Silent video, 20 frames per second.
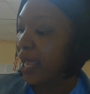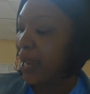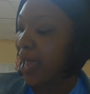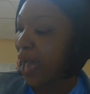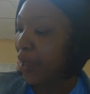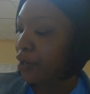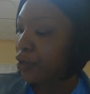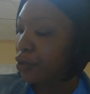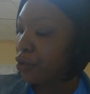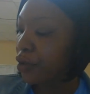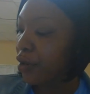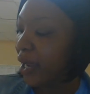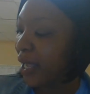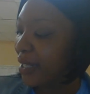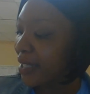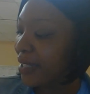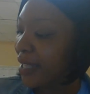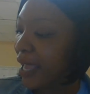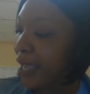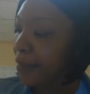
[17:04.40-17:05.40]
how to do your
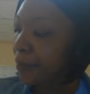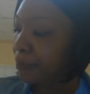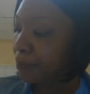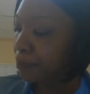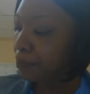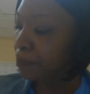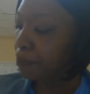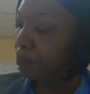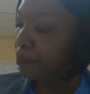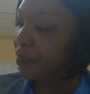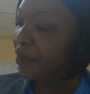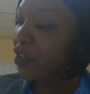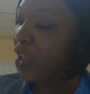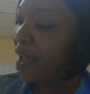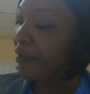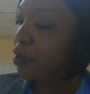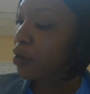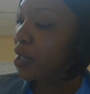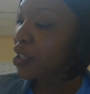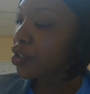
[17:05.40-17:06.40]
essay. If you
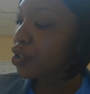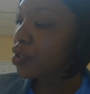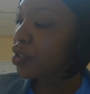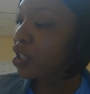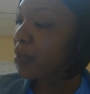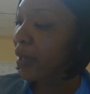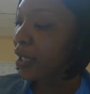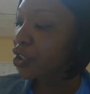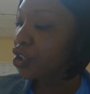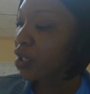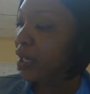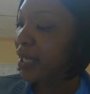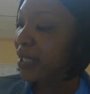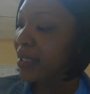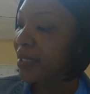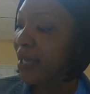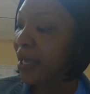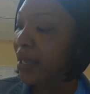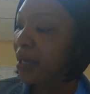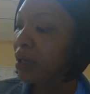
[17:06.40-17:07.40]
have questions about your
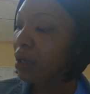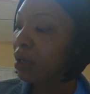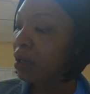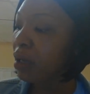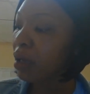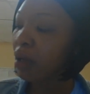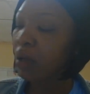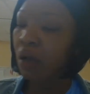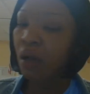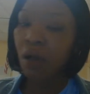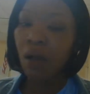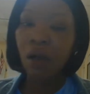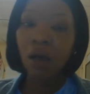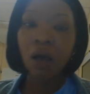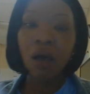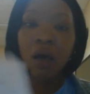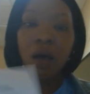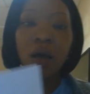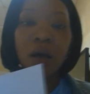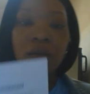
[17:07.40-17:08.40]
essay,
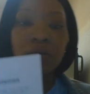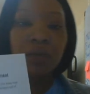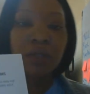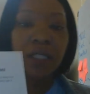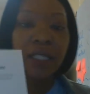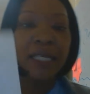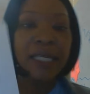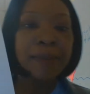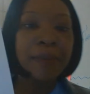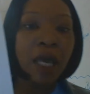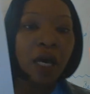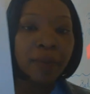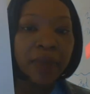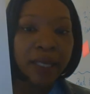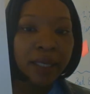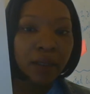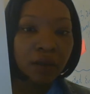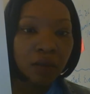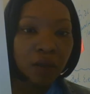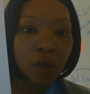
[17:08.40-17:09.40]
email
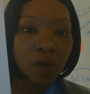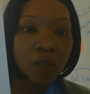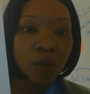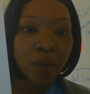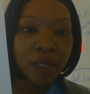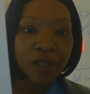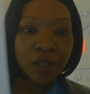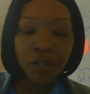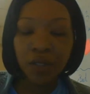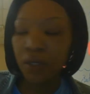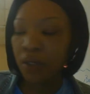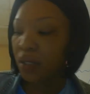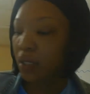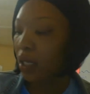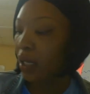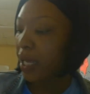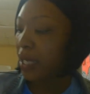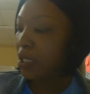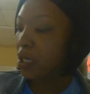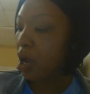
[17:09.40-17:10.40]
me those questions.
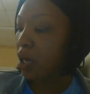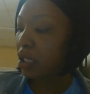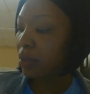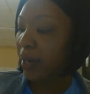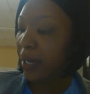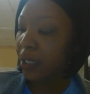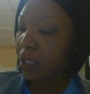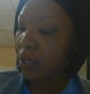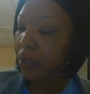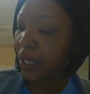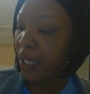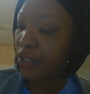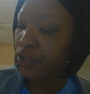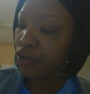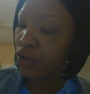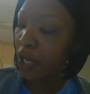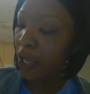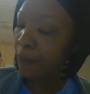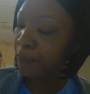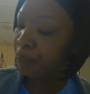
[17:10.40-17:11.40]
I talked about it on
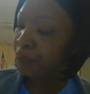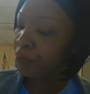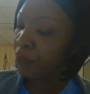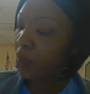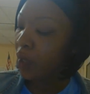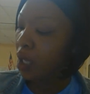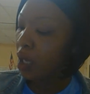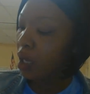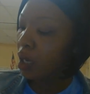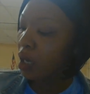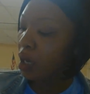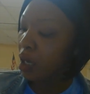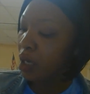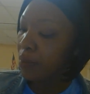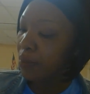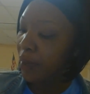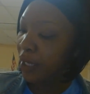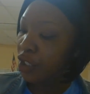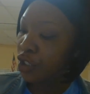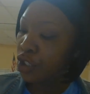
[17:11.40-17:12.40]
yesterday.
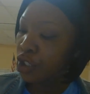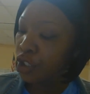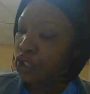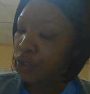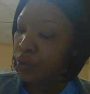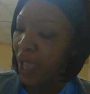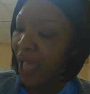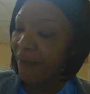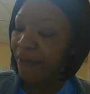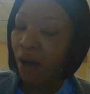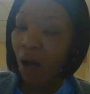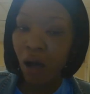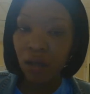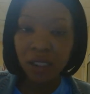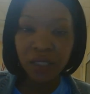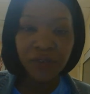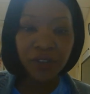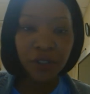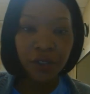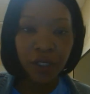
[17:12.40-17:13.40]
Make sure you have
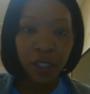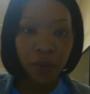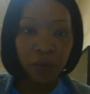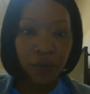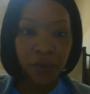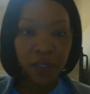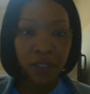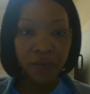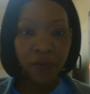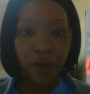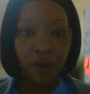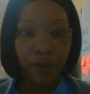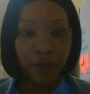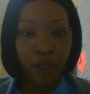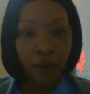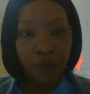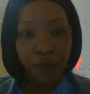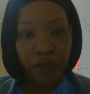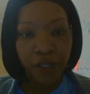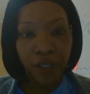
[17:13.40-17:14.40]
all of your notes. If there are
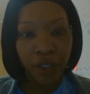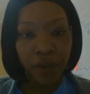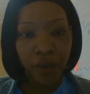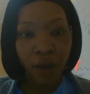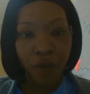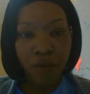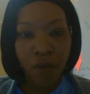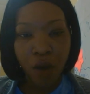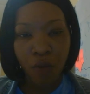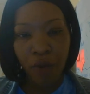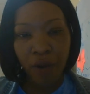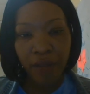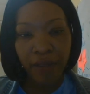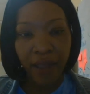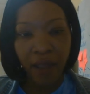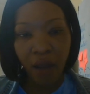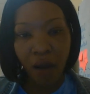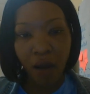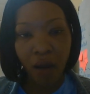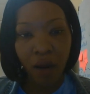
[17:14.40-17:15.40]
notes that you don't know where
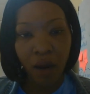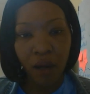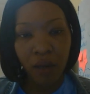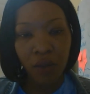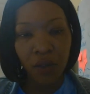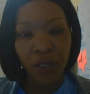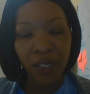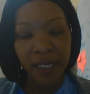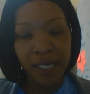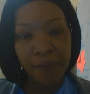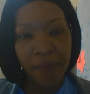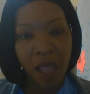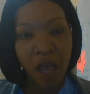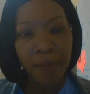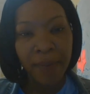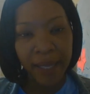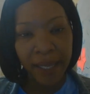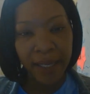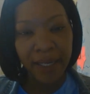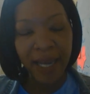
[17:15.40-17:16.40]
they are, you can email
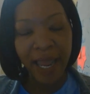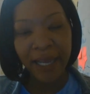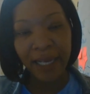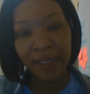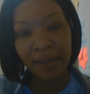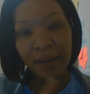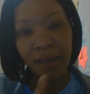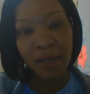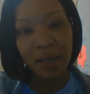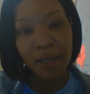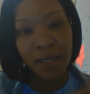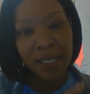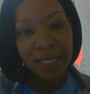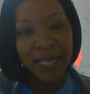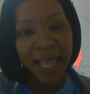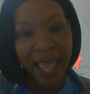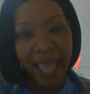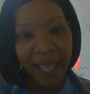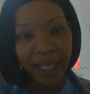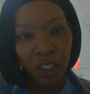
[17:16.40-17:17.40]
me and I can
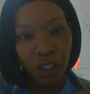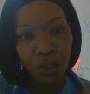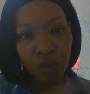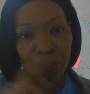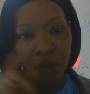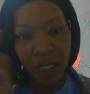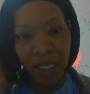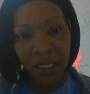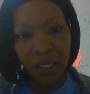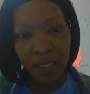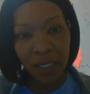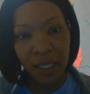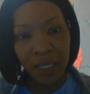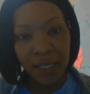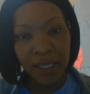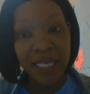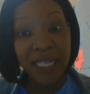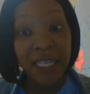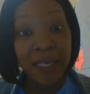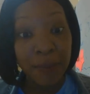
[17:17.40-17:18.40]
tag you in the
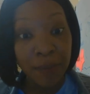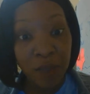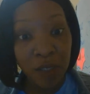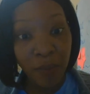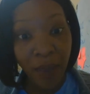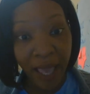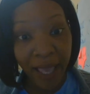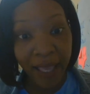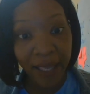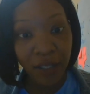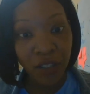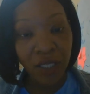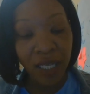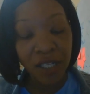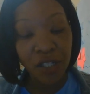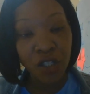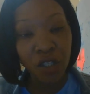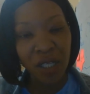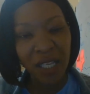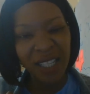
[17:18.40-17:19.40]
Teams page
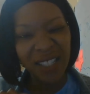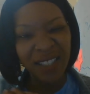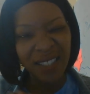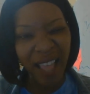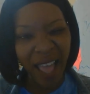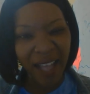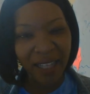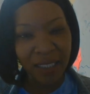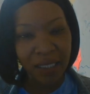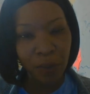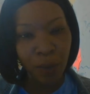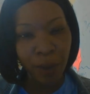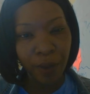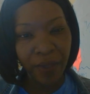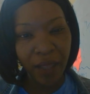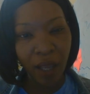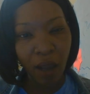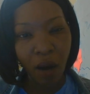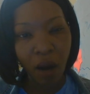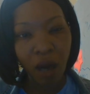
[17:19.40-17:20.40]
as to exactly where
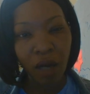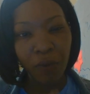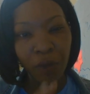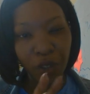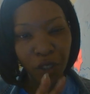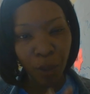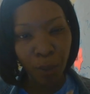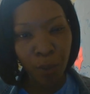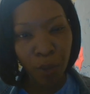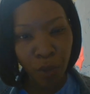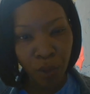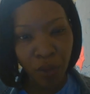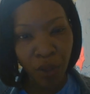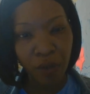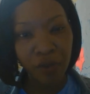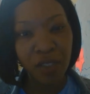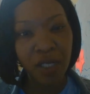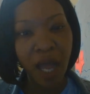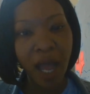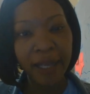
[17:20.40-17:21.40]
they are, where you can pull
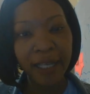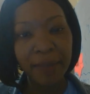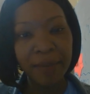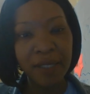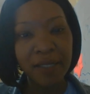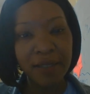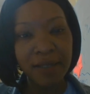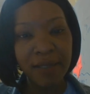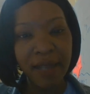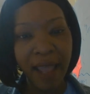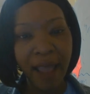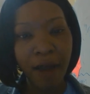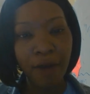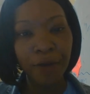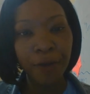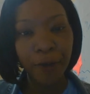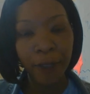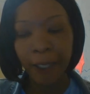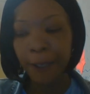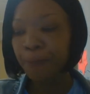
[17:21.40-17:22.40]
those documents
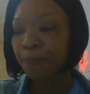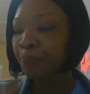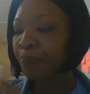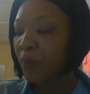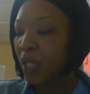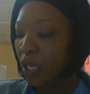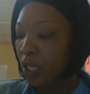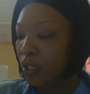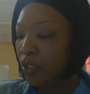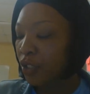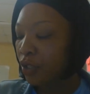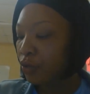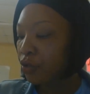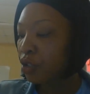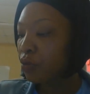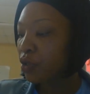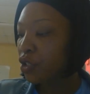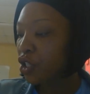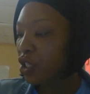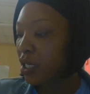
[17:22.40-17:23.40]
down, okay? So do
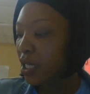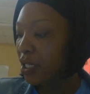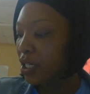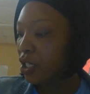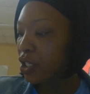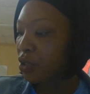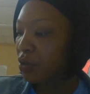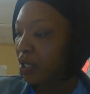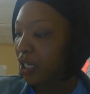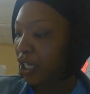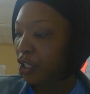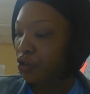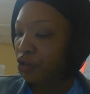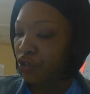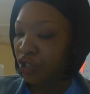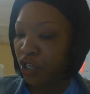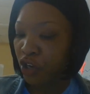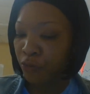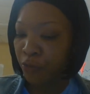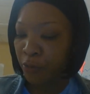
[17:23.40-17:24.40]
what you need to do to get
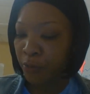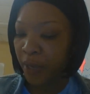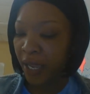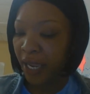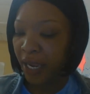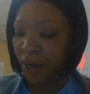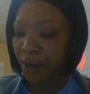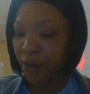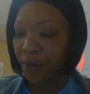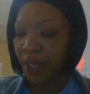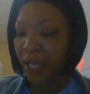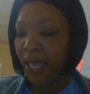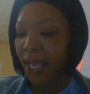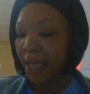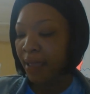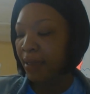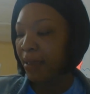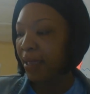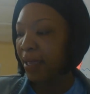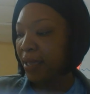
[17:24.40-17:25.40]
yourself prepared,
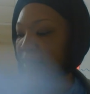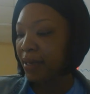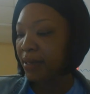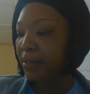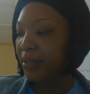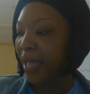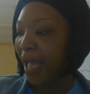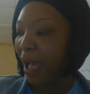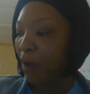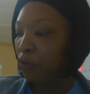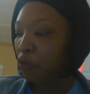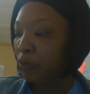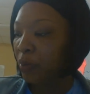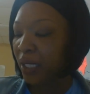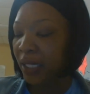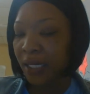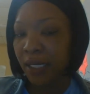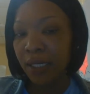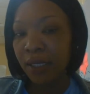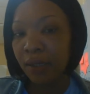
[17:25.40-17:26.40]
and I will
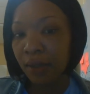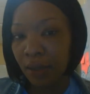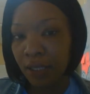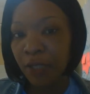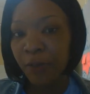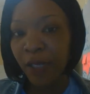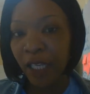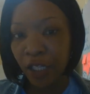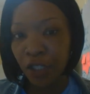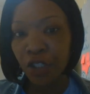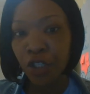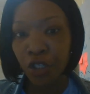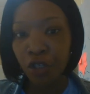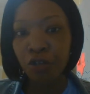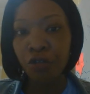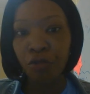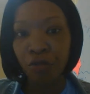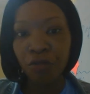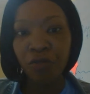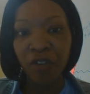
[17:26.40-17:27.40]
be speaking to you
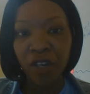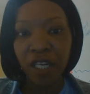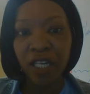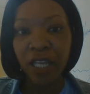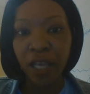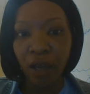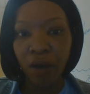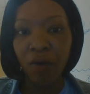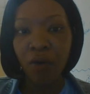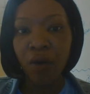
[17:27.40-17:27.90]
through video